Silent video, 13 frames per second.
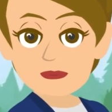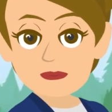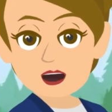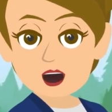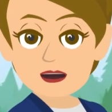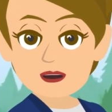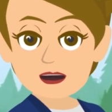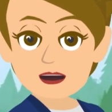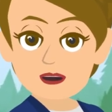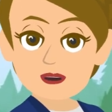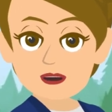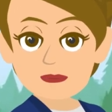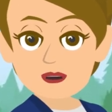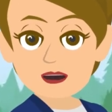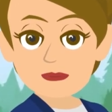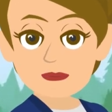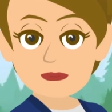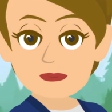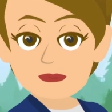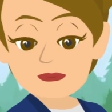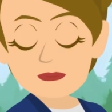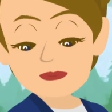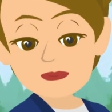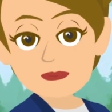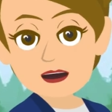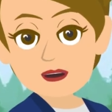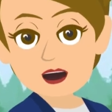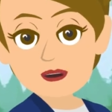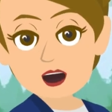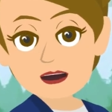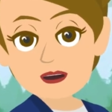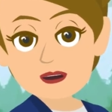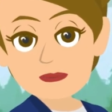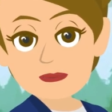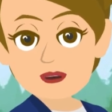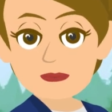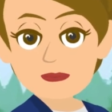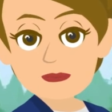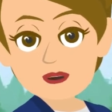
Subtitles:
Nothing is off limits. What you will notice